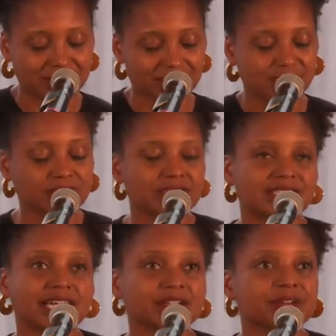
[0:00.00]
It's called
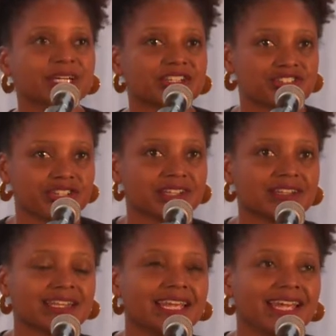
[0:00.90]

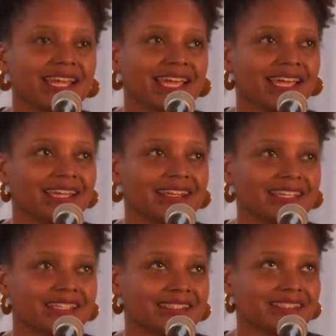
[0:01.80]
Declaration, and
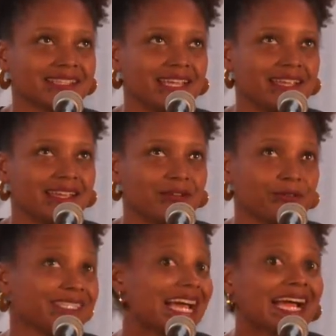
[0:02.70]
it's a
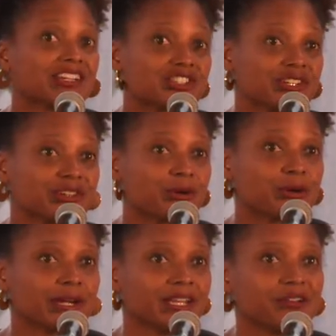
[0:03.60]
redaction
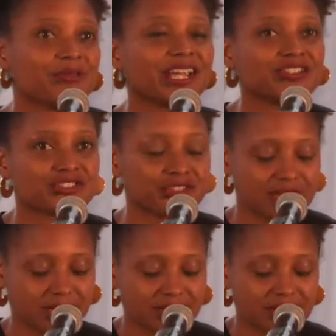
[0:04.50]
or an erasure
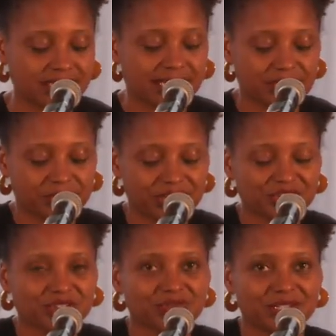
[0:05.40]
of the Declaration of